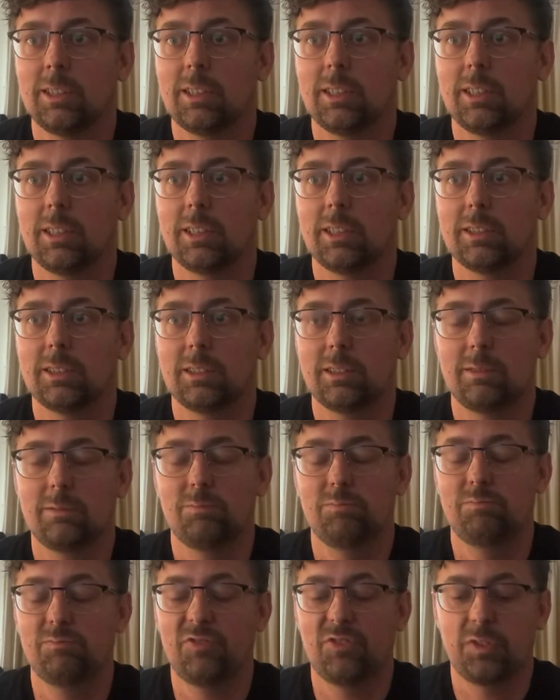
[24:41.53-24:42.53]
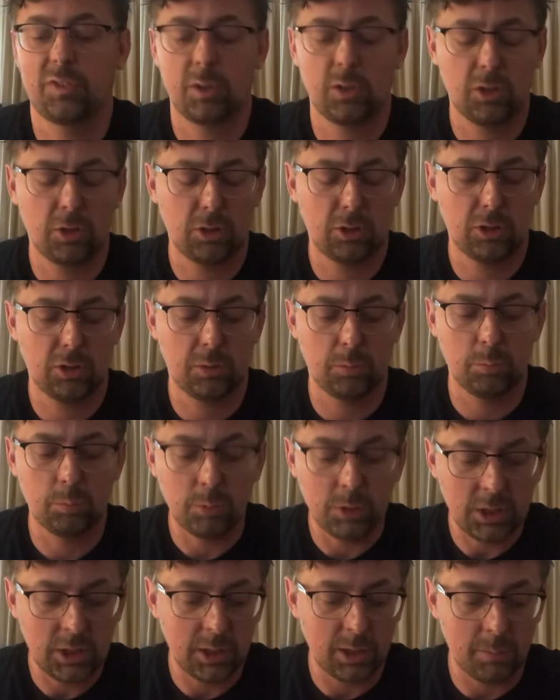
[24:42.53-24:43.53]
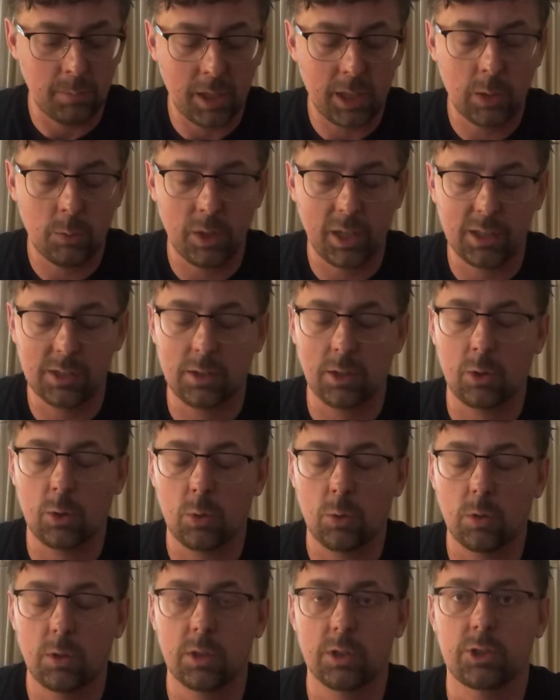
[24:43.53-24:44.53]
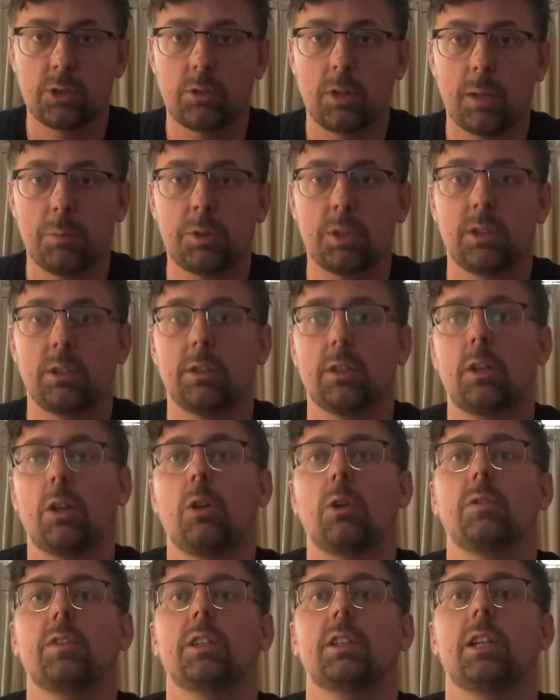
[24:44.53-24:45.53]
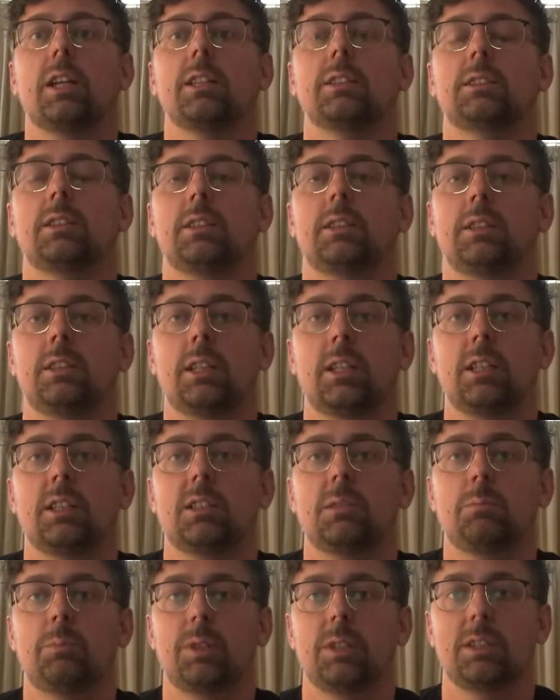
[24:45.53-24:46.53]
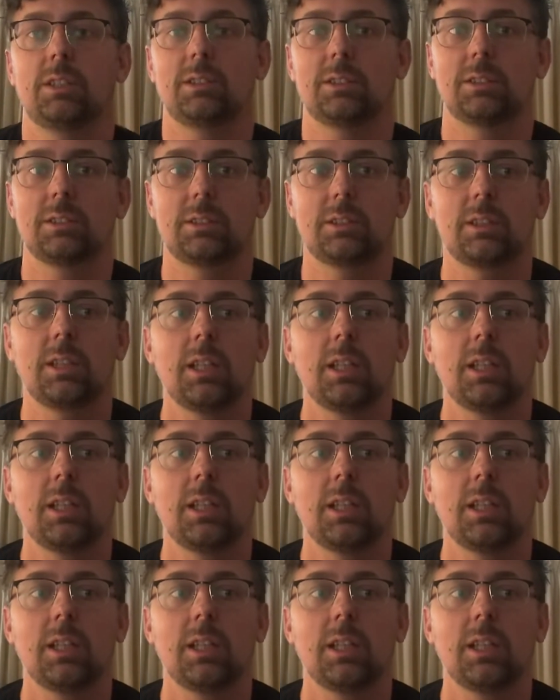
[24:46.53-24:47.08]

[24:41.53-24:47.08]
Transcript: And for me, in many ways, the core disruption of COVID-19 has been